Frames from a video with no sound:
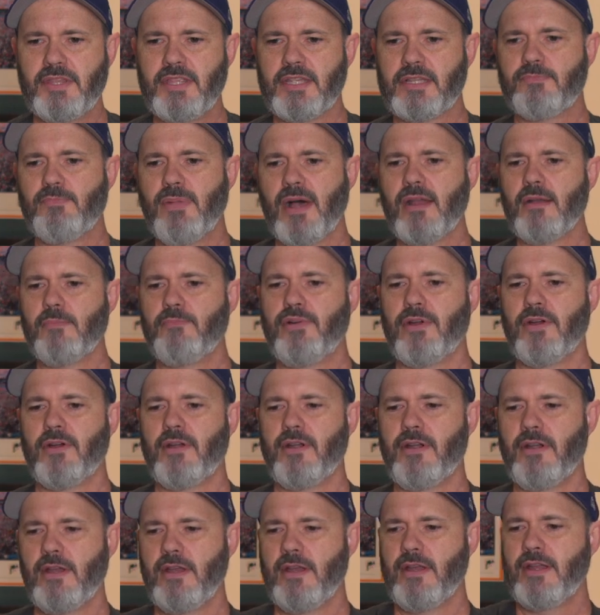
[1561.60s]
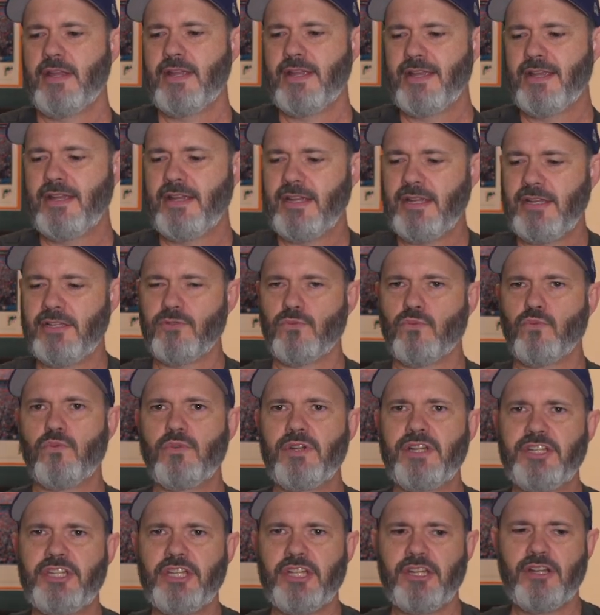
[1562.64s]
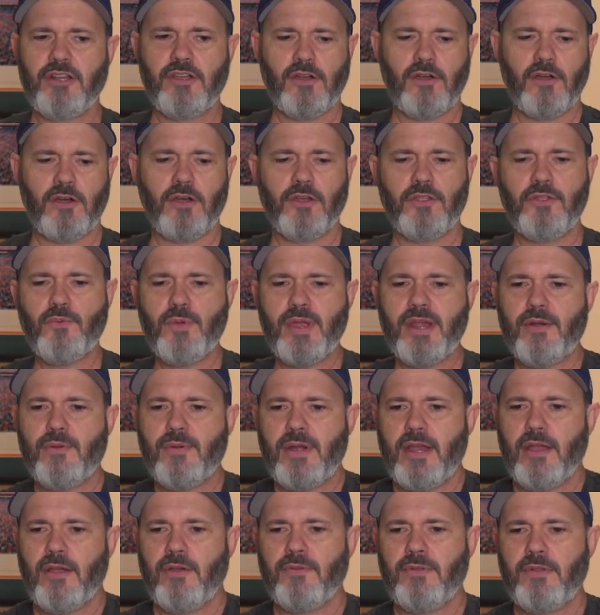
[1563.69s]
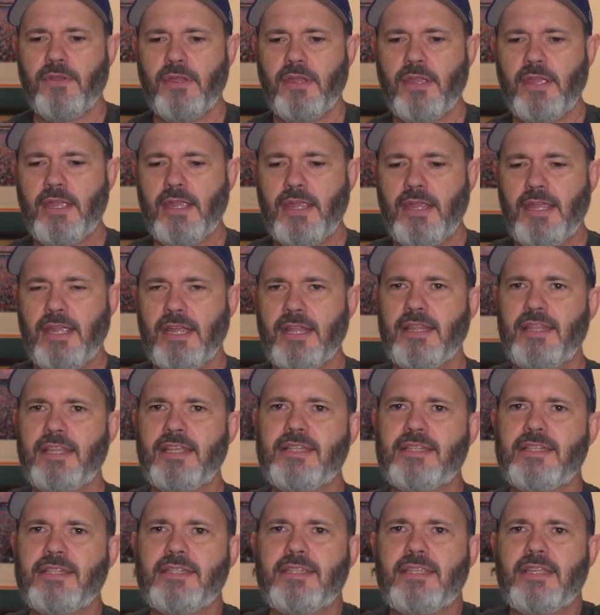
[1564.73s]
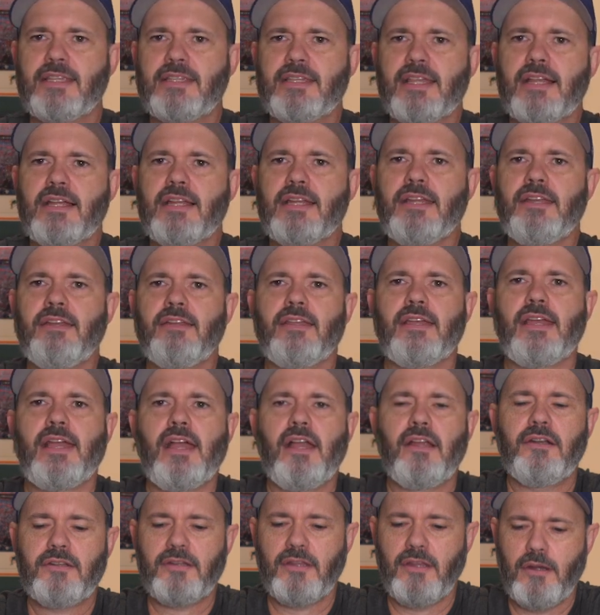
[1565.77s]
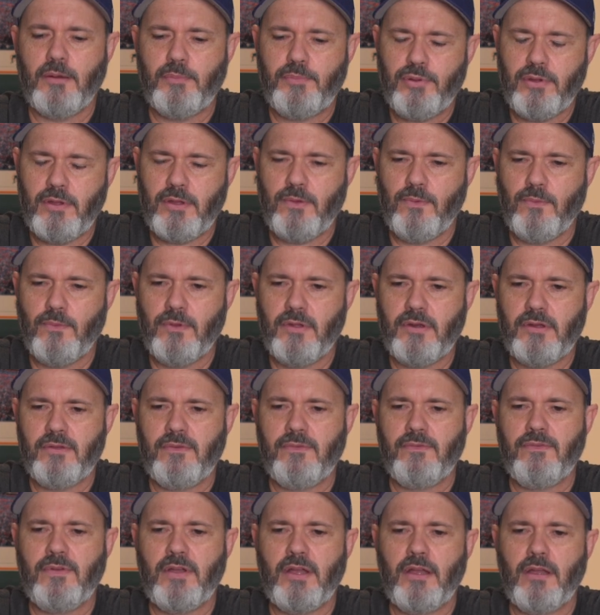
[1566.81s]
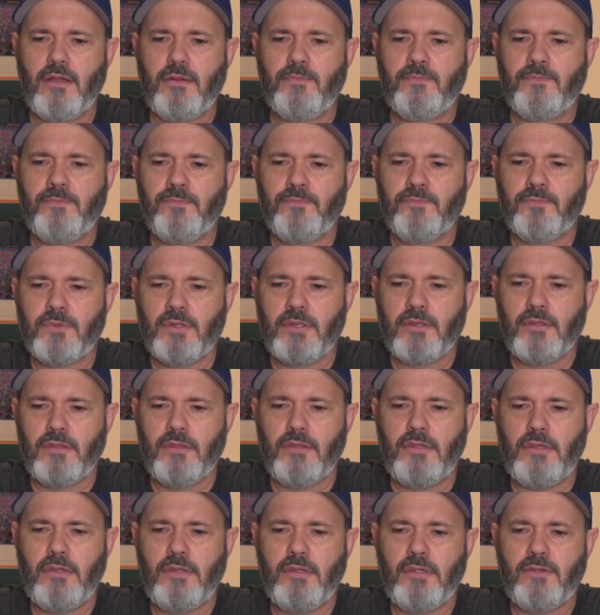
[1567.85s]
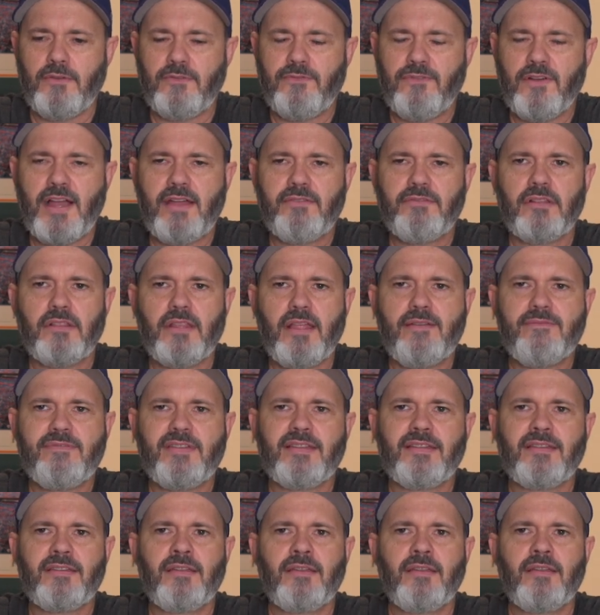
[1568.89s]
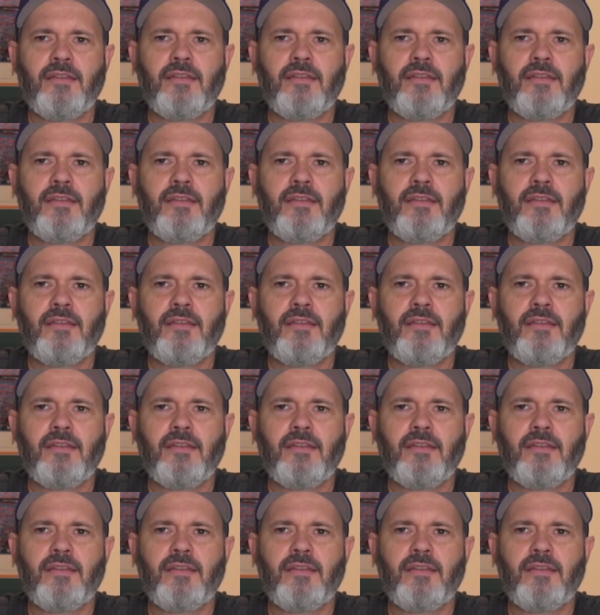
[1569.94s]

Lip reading: this bottom part is rigid all the way around. And this is designed actually to put one of the 5.11